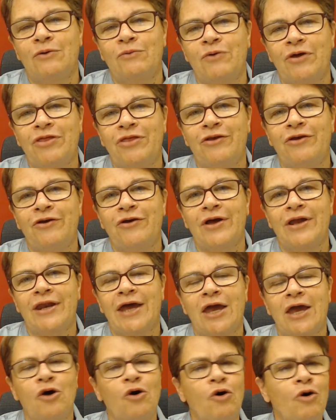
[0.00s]
with you, and
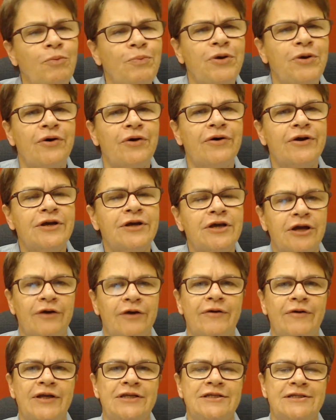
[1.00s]
I hope you are
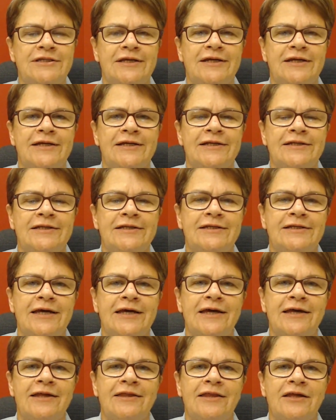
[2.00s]
encouraged and uh,
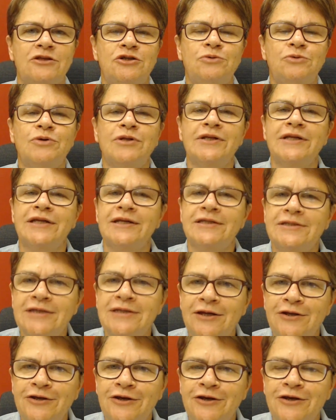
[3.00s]
that you will
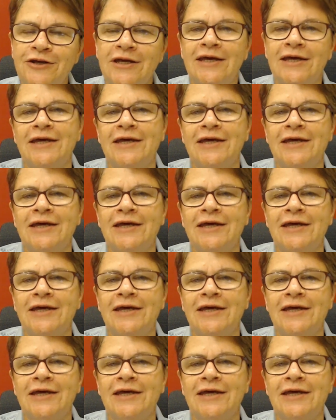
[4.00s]
continue